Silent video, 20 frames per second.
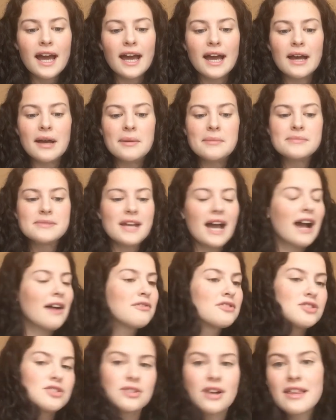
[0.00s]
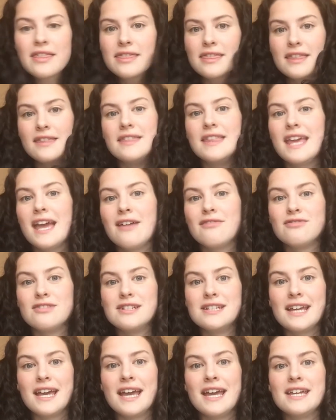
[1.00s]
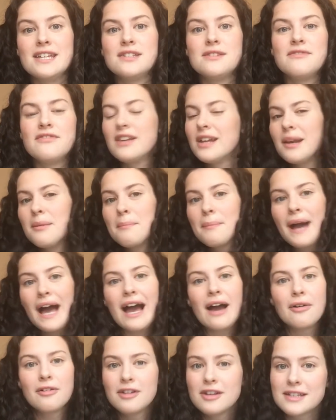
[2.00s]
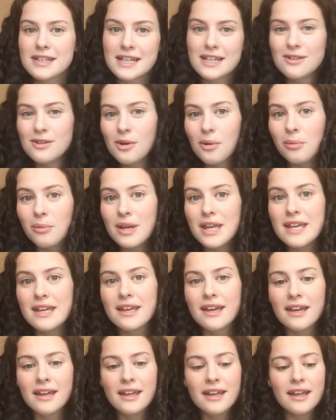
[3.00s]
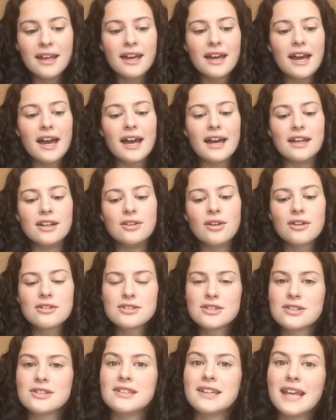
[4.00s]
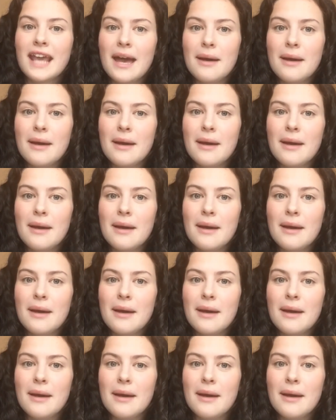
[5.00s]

um, to have strength in the everyday, to feel empowered in your week and not just